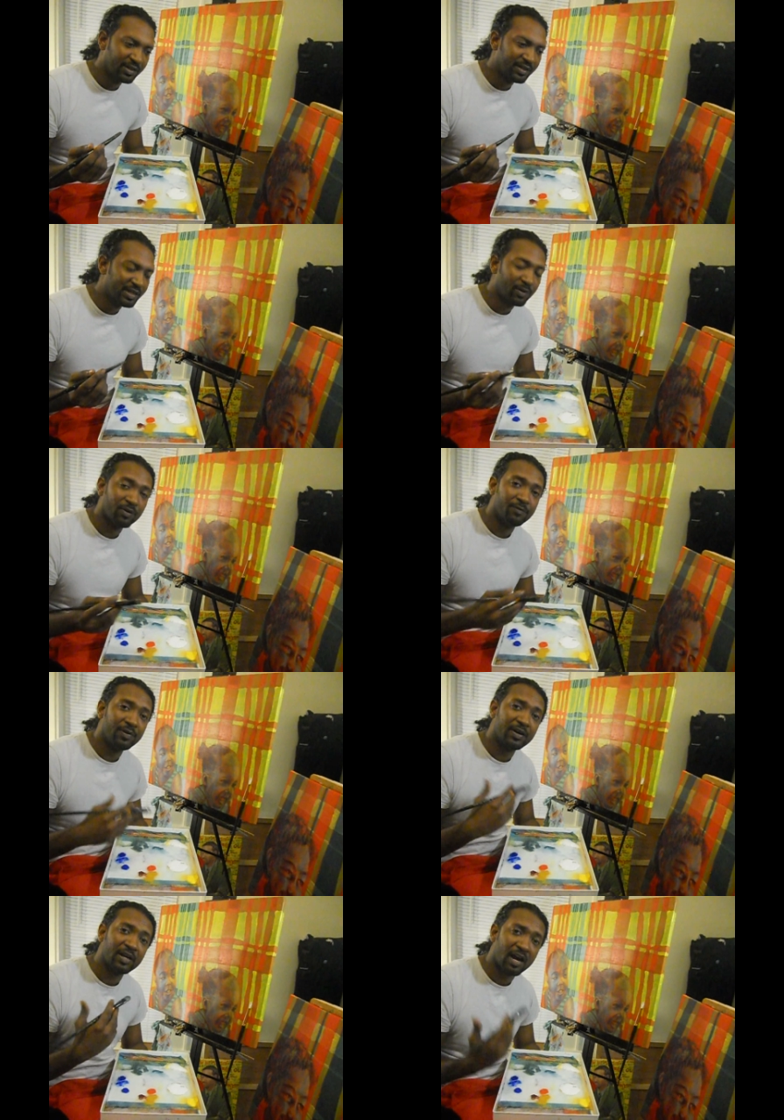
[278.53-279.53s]
they were
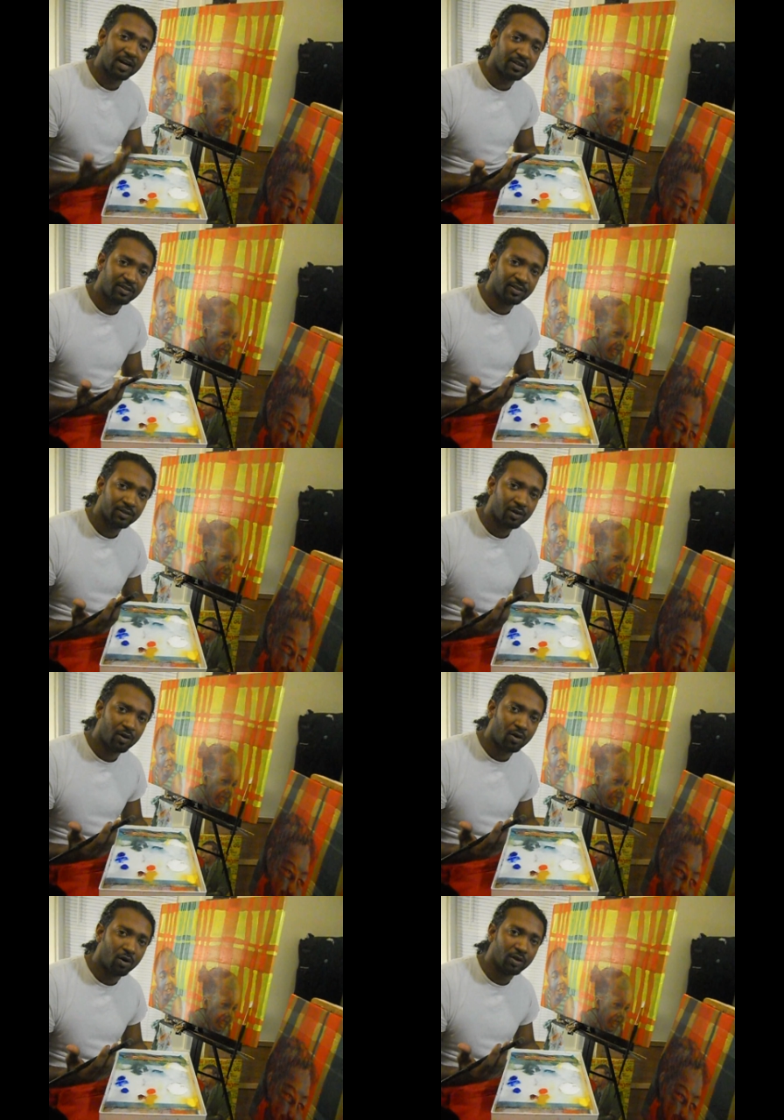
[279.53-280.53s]
very harsh
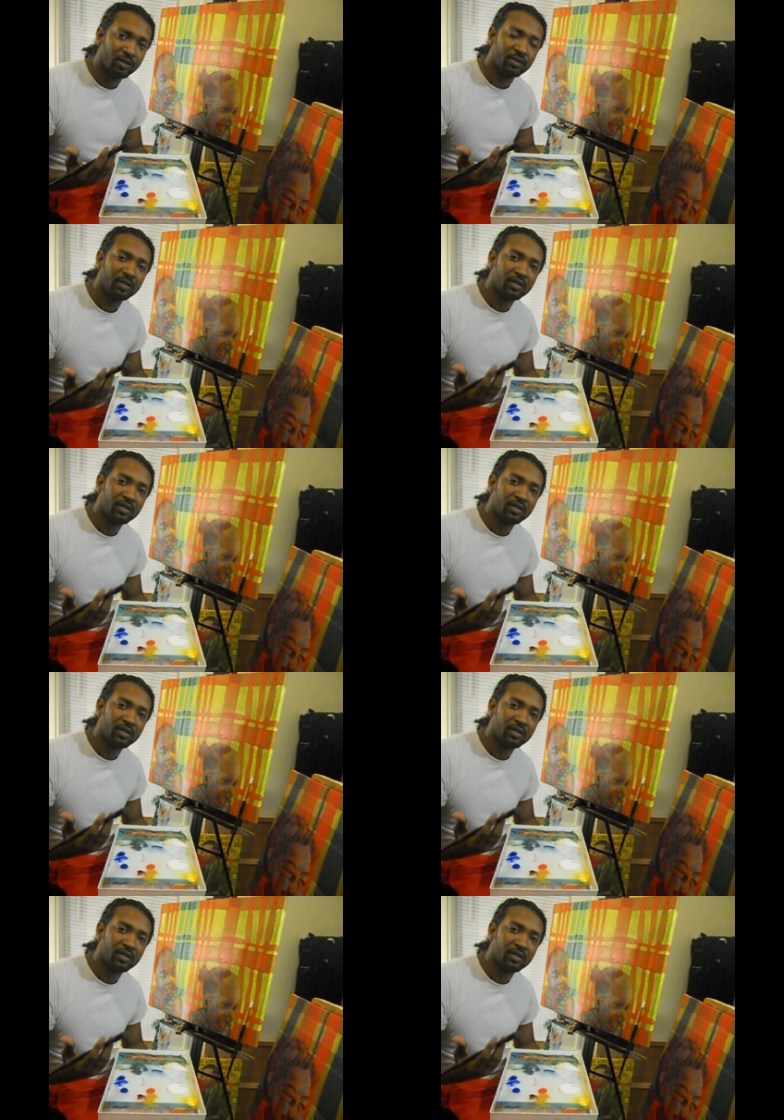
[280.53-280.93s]
on